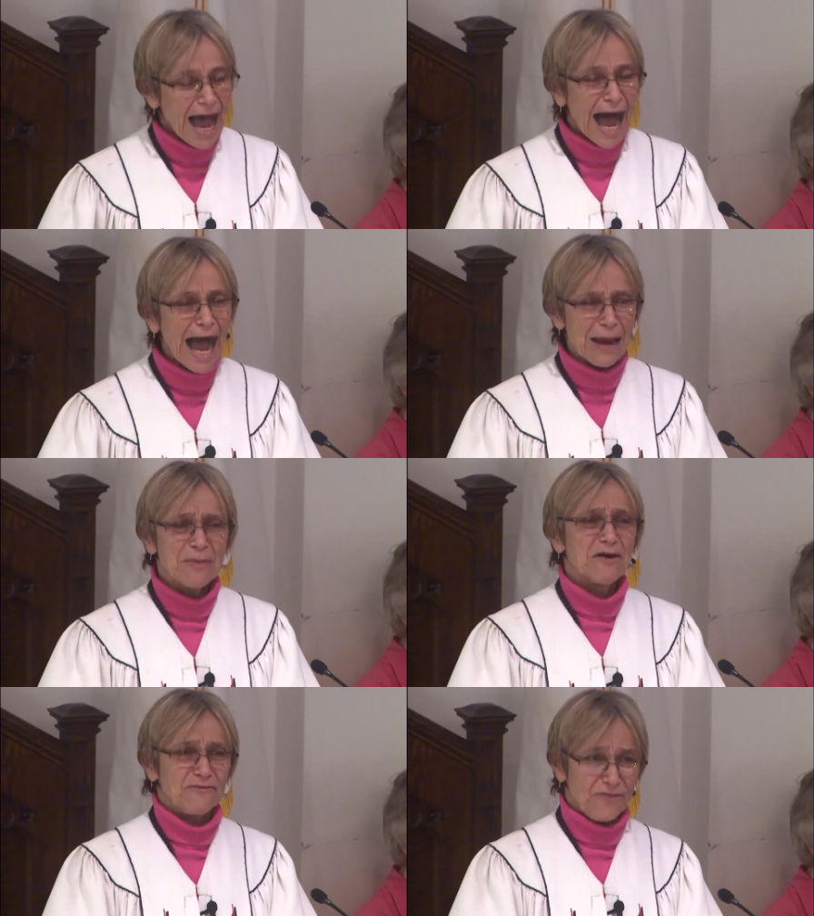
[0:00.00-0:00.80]
"I'm
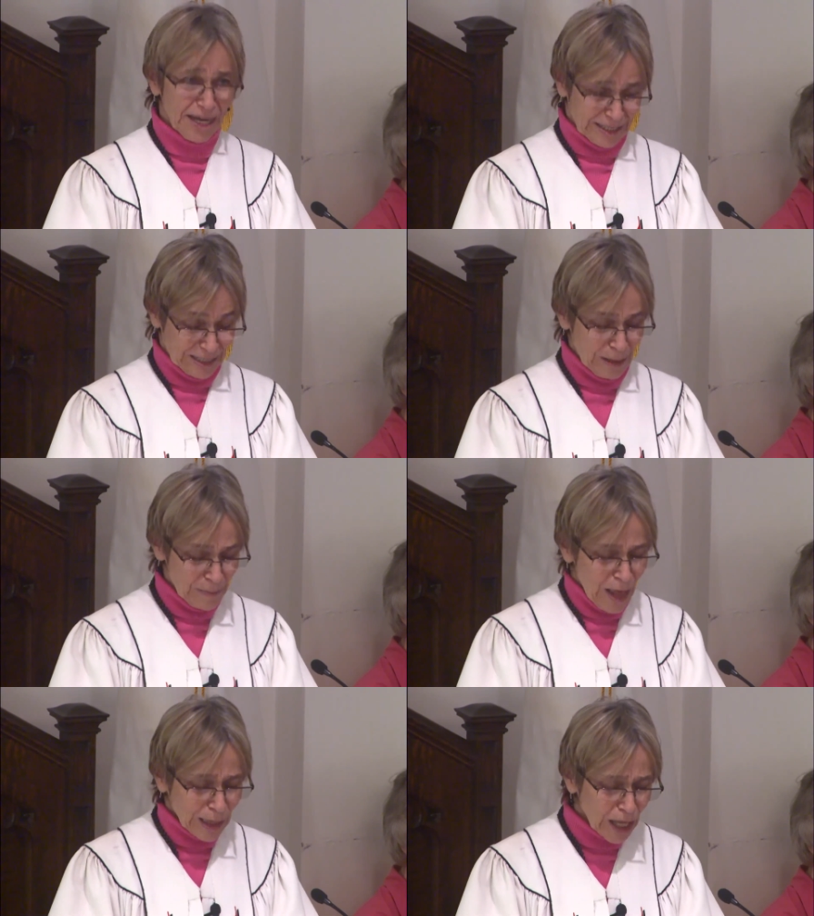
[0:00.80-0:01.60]
a
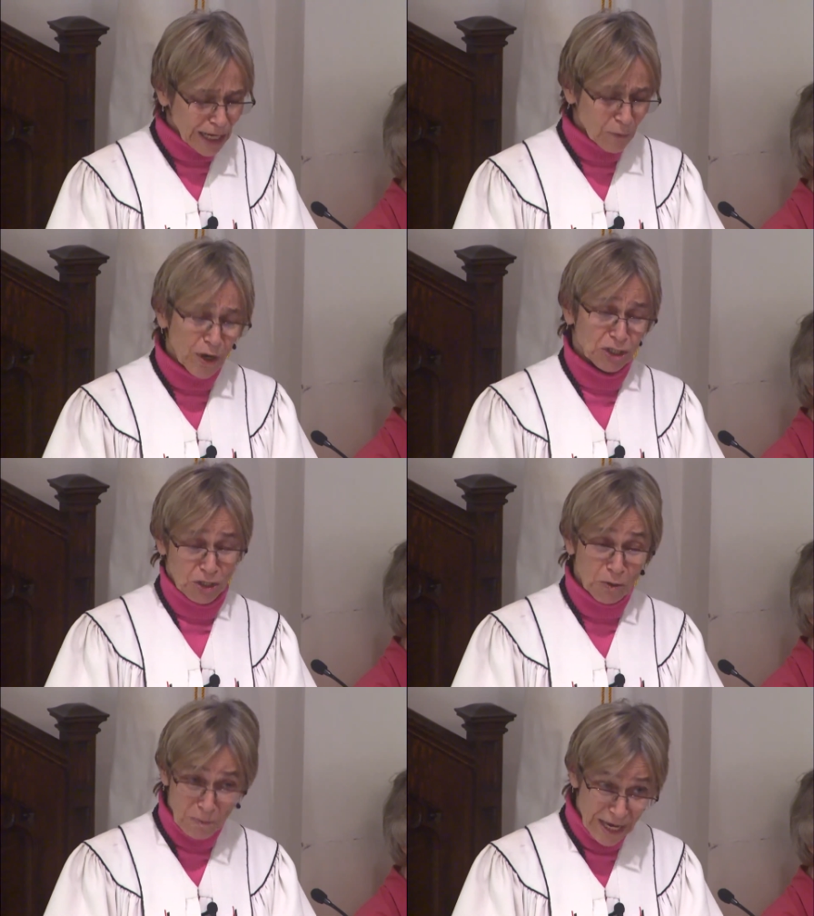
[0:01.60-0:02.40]
victim. Look at what
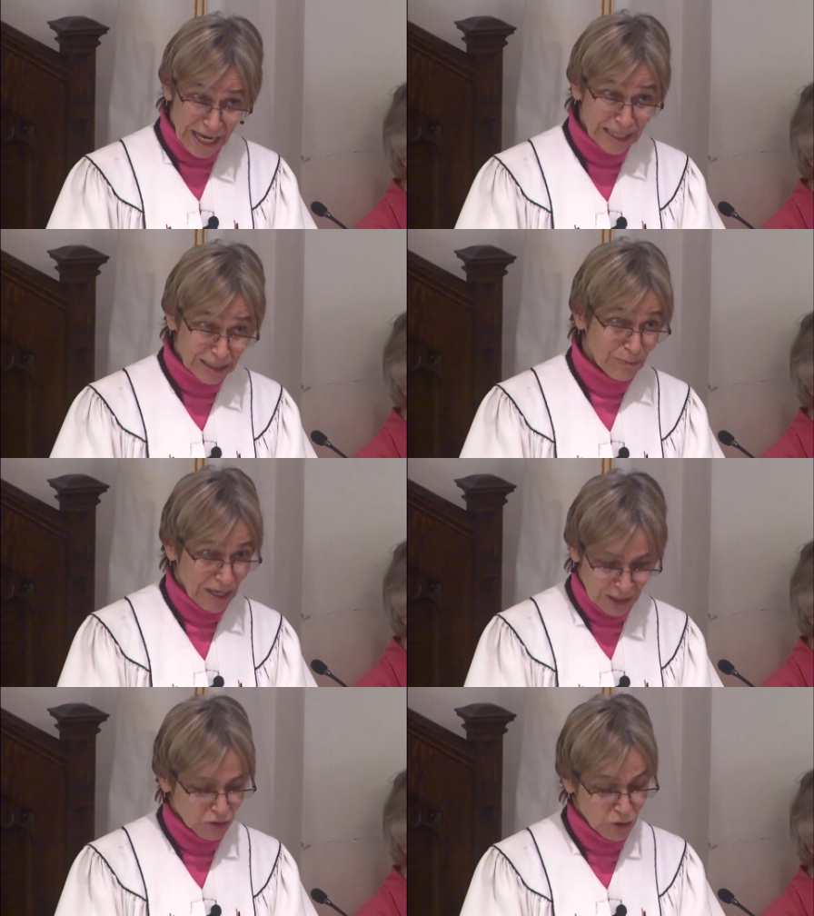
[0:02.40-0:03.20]
you missed
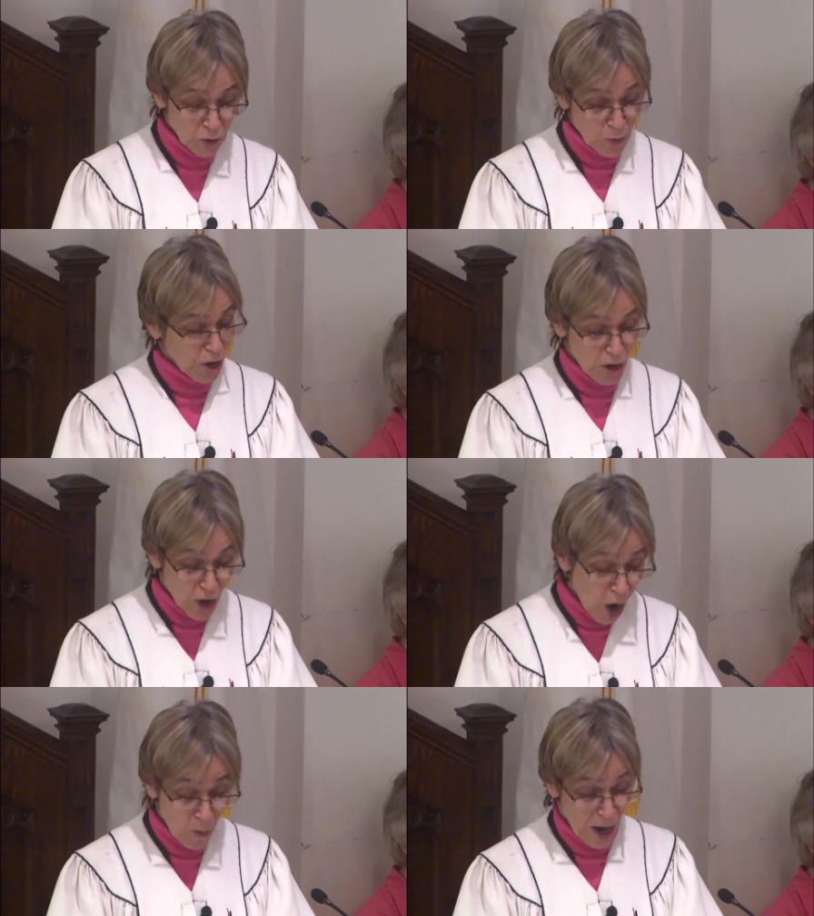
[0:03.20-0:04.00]
because you were
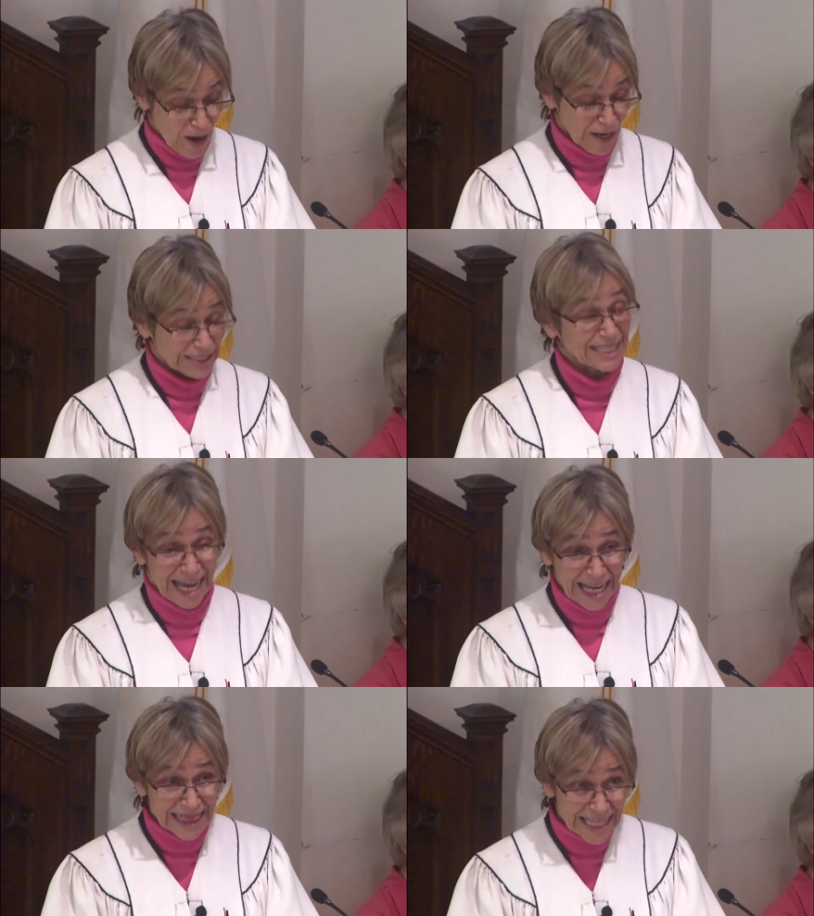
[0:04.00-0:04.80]
nowhere in
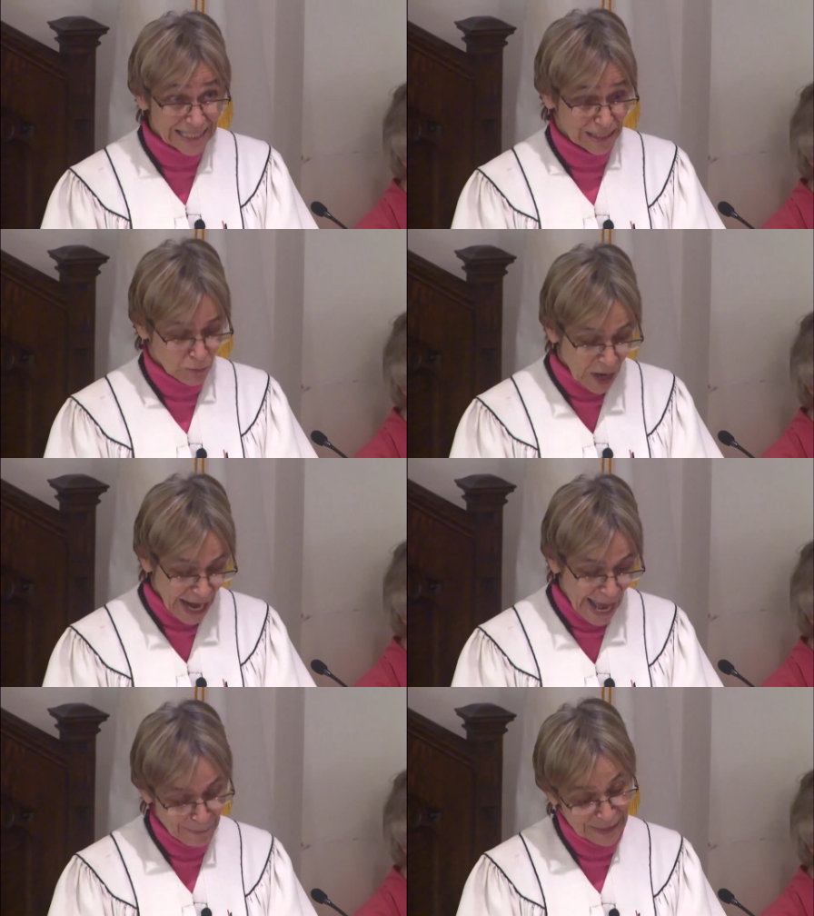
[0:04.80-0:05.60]
sight. This is what
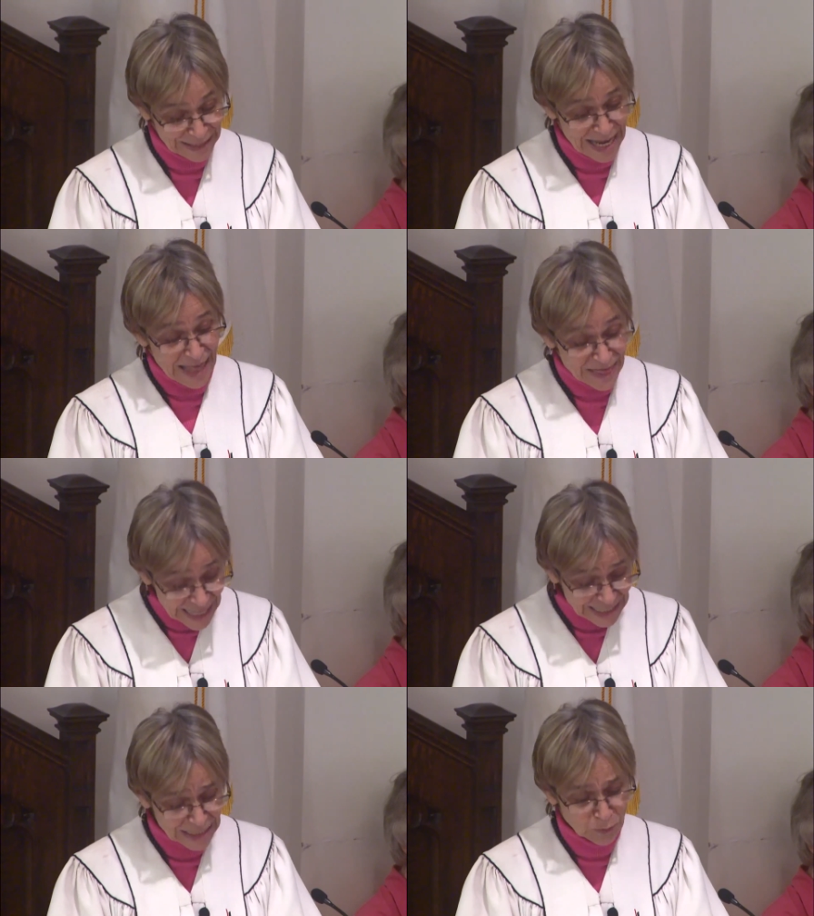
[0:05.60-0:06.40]
happened.
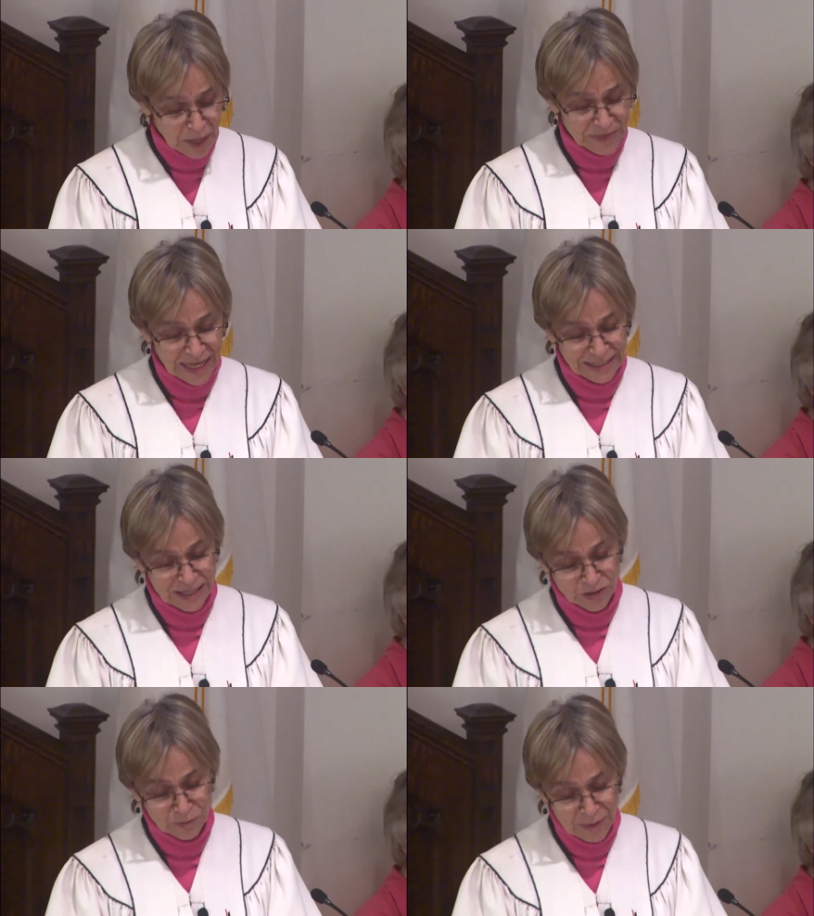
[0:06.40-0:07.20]
This is what they
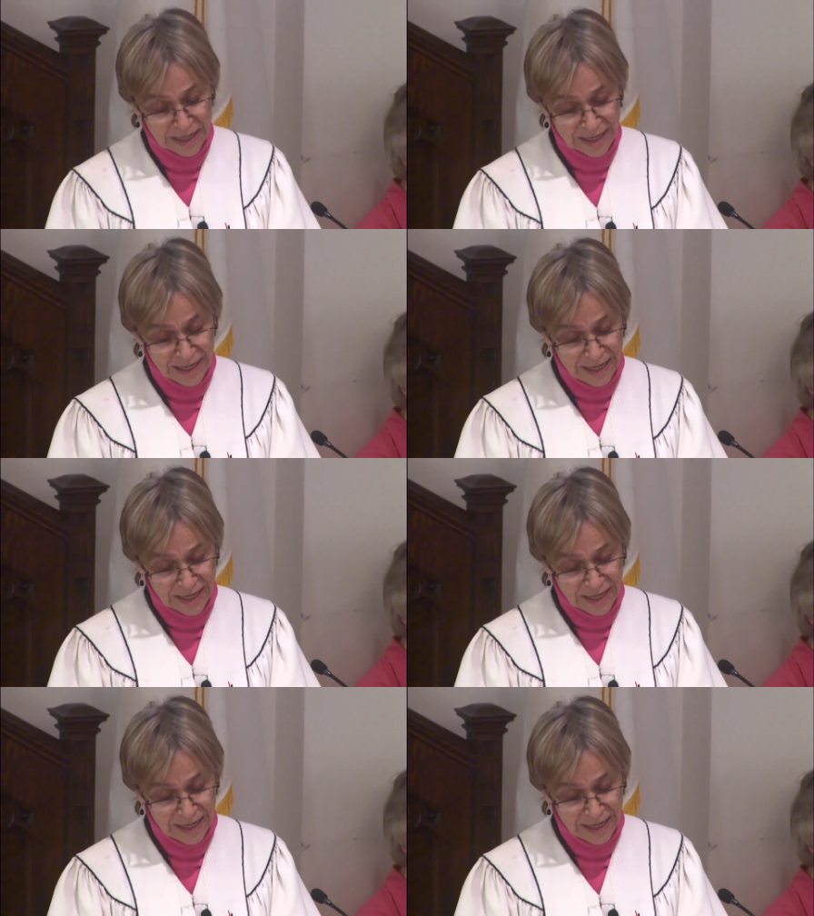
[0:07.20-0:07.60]
did to me."